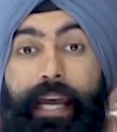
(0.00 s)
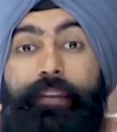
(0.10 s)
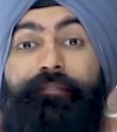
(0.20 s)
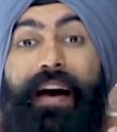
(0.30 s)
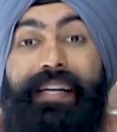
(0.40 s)

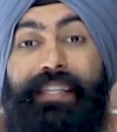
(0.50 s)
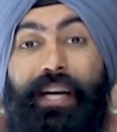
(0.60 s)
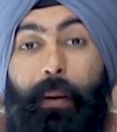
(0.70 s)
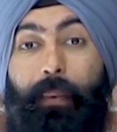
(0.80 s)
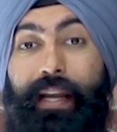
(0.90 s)

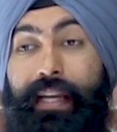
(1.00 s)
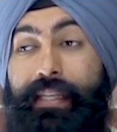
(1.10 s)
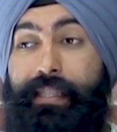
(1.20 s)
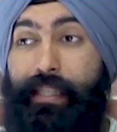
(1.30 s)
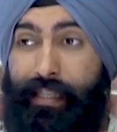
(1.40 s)
Investing your money
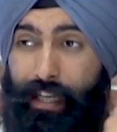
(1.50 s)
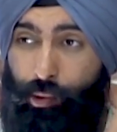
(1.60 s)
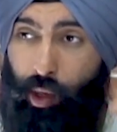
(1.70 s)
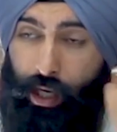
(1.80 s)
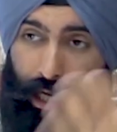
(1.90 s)
is the
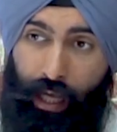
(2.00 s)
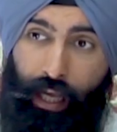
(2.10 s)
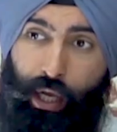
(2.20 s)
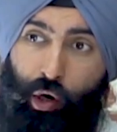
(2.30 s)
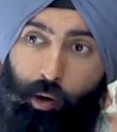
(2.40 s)
secret
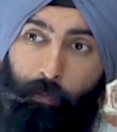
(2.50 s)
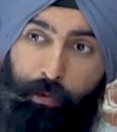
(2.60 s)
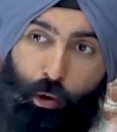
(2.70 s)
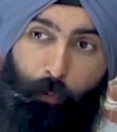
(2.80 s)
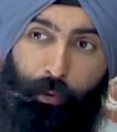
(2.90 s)
key or
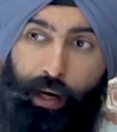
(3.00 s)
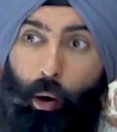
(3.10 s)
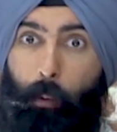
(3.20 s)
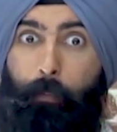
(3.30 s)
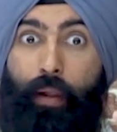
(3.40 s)

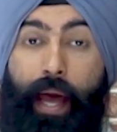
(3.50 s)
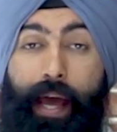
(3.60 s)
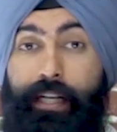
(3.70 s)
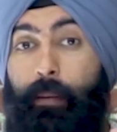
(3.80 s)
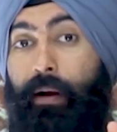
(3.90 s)
blueprint or
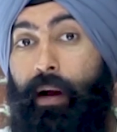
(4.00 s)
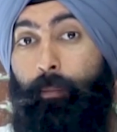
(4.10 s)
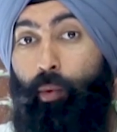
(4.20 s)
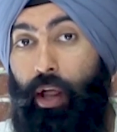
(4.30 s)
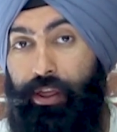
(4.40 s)
plan to
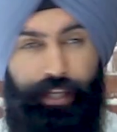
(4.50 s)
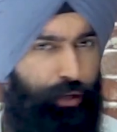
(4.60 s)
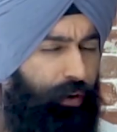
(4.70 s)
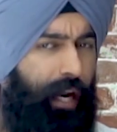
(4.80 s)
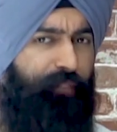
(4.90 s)
become wealthy.
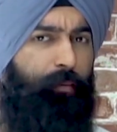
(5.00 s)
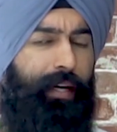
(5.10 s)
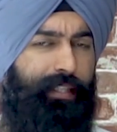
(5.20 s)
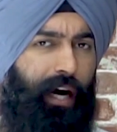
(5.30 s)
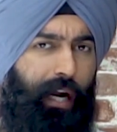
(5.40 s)
You've heard
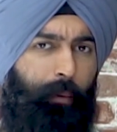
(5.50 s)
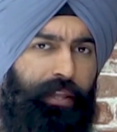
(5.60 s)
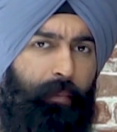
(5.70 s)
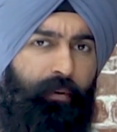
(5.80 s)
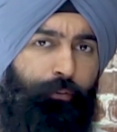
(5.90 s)
everybody talk
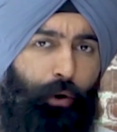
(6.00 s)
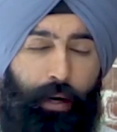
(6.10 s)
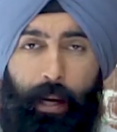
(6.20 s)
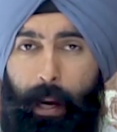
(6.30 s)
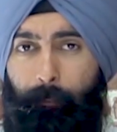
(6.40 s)
about that
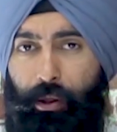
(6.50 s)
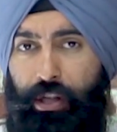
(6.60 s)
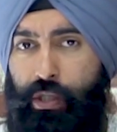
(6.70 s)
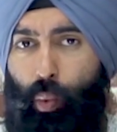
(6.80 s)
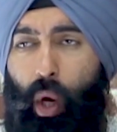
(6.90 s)
before, but
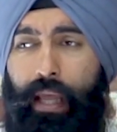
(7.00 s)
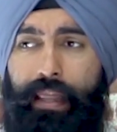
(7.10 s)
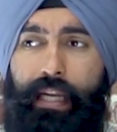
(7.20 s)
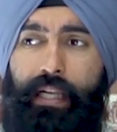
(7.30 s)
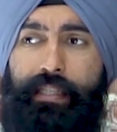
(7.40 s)
there's
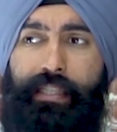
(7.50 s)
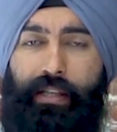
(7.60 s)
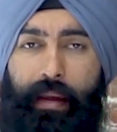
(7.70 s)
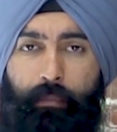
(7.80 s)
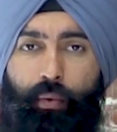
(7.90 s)
one little
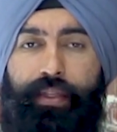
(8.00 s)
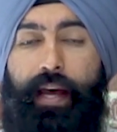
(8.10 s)
disclaimer with